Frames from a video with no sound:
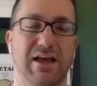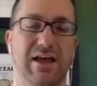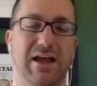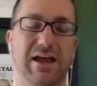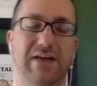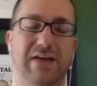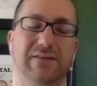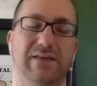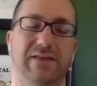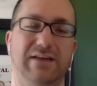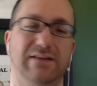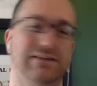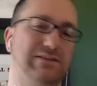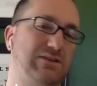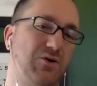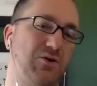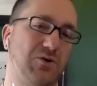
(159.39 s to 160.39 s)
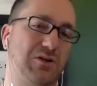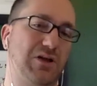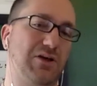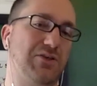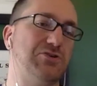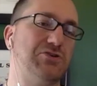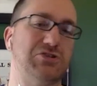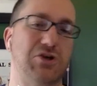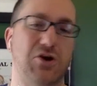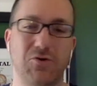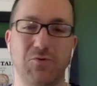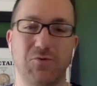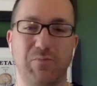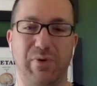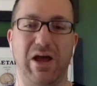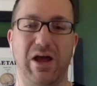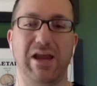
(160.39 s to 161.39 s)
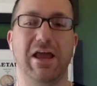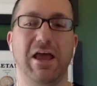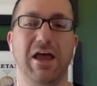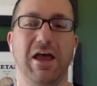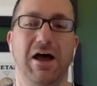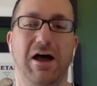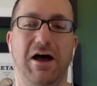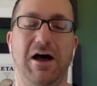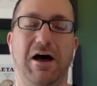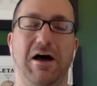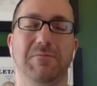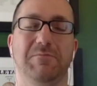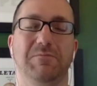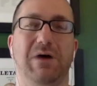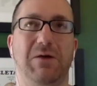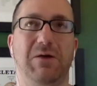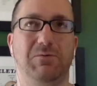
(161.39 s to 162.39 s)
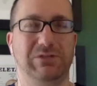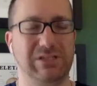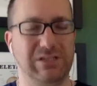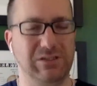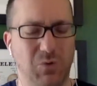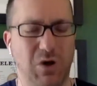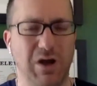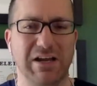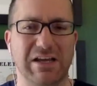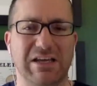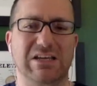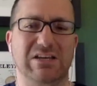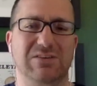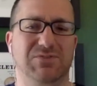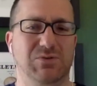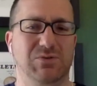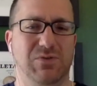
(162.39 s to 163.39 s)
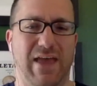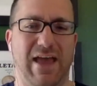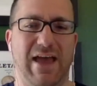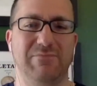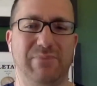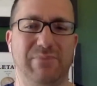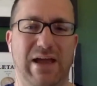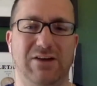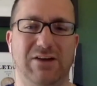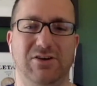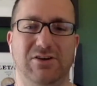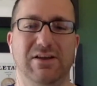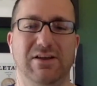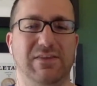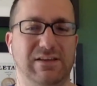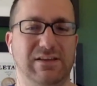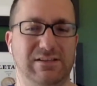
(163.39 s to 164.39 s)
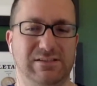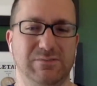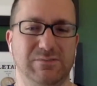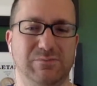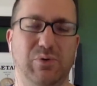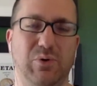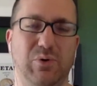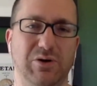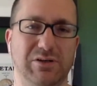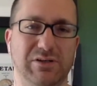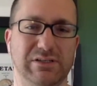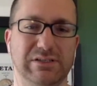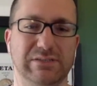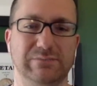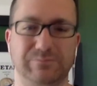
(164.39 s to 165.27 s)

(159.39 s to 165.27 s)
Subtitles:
And that's a whole other show, but I did want to give you that background. I think it's important.